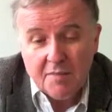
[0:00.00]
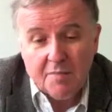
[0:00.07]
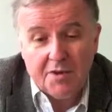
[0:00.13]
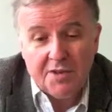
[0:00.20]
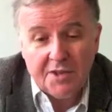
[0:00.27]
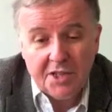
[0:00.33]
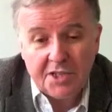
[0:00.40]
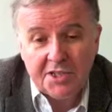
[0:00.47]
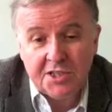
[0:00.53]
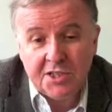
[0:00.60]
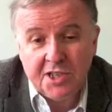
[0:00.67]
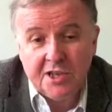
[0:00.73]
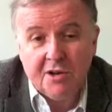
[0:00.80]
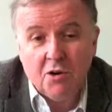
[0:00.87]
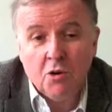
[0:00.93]
But this
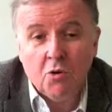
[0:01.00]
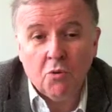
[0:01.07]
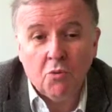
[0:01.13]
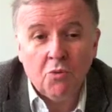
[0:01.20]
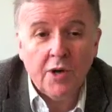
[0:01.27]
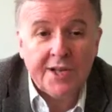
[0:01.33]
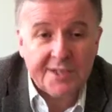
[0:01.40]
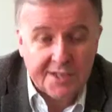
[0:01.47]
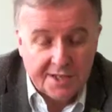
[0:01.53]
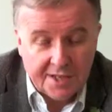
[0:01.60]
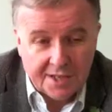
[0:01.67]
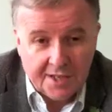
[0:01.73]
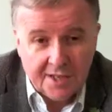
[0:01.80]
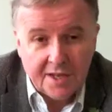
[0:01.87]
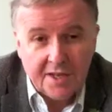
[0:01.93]
year
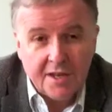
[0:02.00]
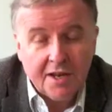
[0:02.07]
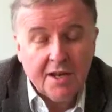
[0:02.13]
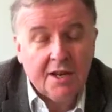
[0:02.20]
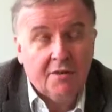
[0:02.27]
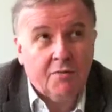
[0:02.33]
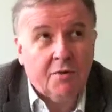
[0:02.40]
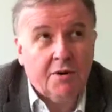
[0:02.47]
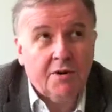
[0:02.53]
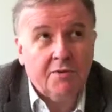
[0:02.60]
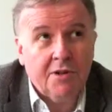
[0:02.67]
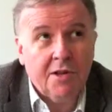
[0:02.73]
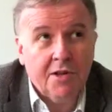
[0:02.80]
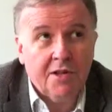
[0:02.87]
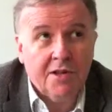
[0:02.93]
already, and we're
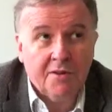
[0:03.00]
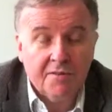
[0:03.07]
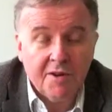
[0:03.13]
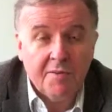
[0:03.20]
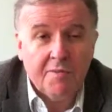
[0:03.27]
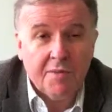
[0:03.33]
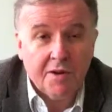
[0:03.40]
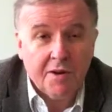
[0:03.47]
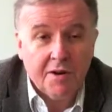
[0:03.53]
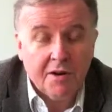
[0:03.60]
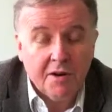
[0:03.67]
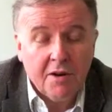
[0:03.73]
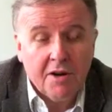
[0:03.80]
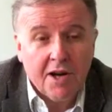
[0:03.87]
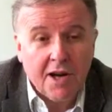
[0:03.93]
only in November,
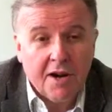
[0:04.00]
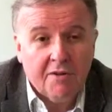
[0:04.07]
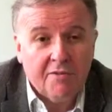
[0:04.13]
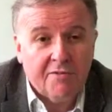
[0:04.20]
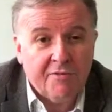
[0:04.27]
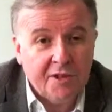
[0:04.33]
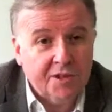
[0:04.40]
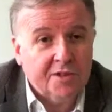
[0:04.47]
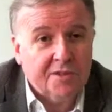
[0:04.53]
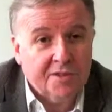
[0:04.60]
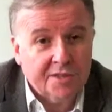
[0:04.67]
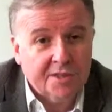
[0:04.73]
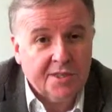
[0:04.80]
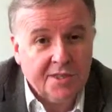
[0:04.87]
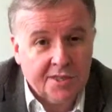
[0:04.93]
our
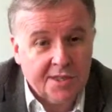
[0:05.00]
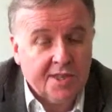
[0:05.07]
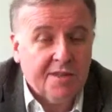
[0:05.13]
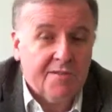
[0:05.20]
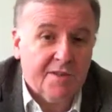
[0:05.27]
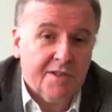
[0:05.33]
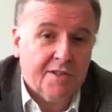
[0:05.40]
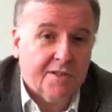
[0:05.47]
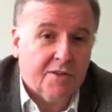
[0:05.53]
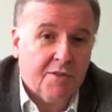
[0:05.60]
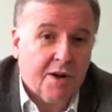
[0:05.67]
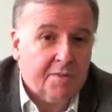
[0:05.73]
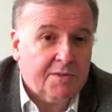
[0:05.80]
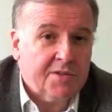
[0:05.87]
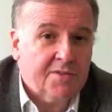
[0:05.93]
efficiency savings
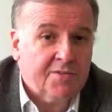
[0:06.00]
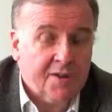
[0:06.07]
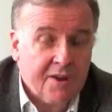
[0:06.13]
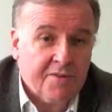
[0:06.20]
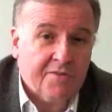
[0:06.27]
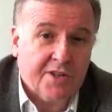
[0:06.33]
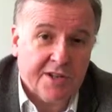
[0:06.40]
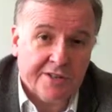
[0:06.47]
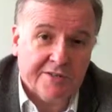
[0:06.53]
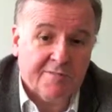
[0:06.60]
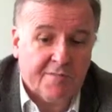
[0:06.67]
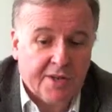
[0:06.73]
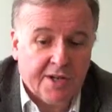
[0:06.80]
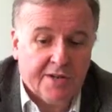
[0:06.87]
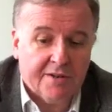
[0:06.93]
are up to
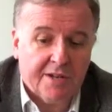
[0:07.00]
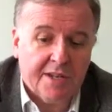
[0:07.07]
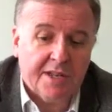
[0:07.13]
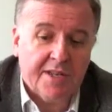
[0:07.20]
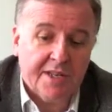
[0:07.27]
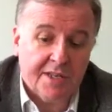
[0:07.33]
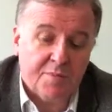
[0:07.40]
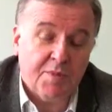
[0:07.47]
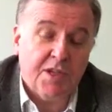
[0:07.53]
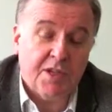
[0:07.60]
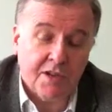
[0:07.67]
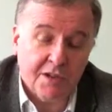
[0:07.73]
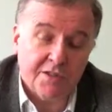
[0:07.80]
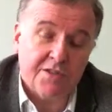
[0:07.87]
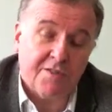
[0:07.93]
£5,000, and that's
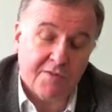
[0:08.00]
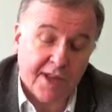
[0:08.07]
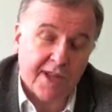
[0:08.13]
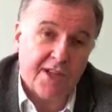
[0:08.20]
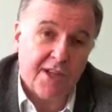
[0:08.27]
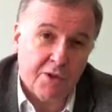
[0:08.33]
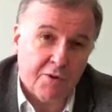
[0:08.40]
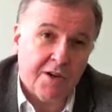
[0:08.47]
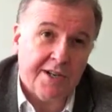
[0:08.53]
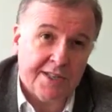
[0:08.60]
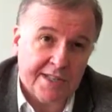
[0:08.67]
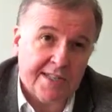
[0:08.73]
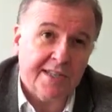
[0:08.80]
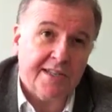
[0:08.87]
because of our new IT.